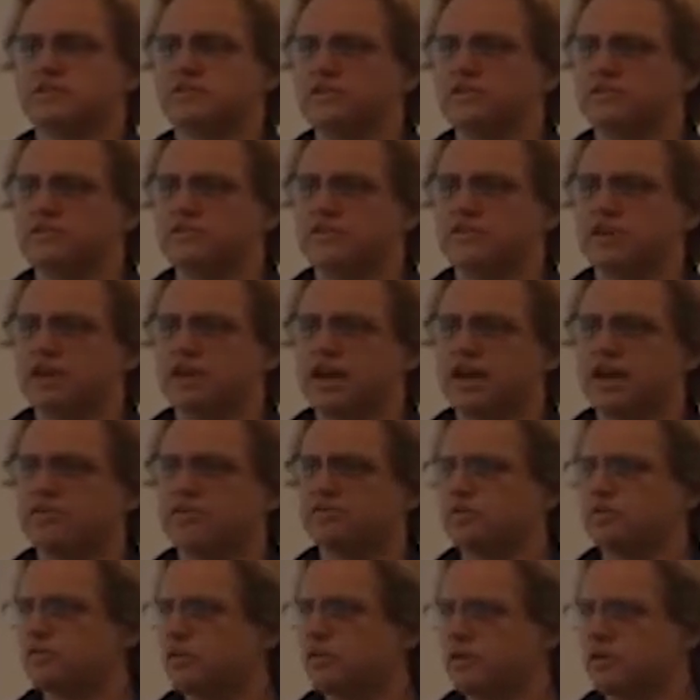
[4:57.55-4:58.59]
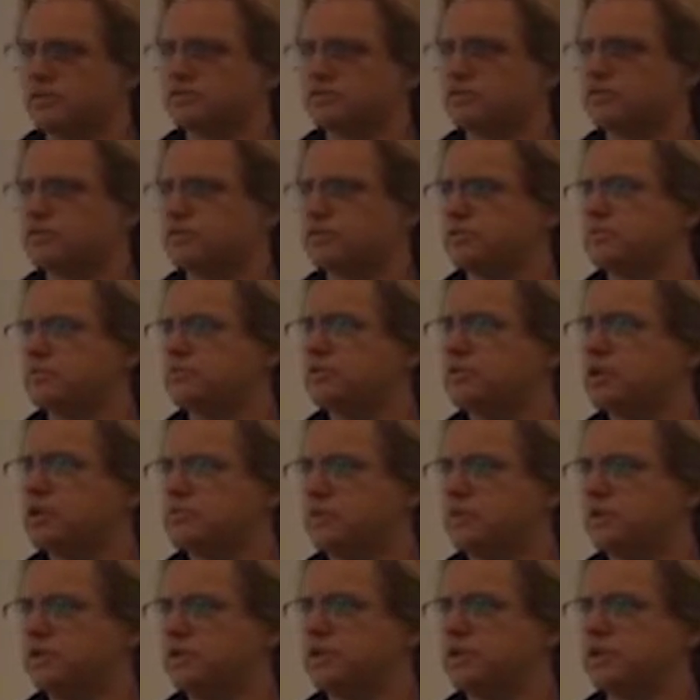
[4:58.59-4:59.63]
different ethnocultural
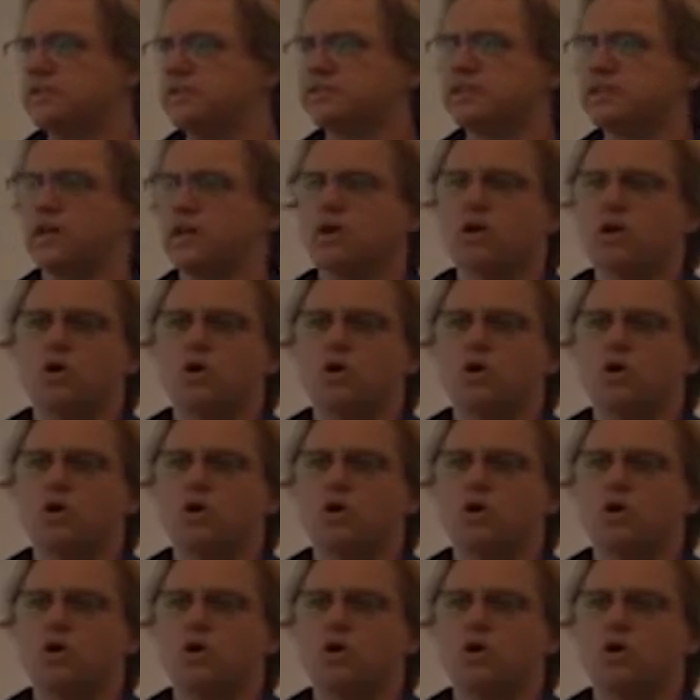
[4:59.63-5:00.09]
communities,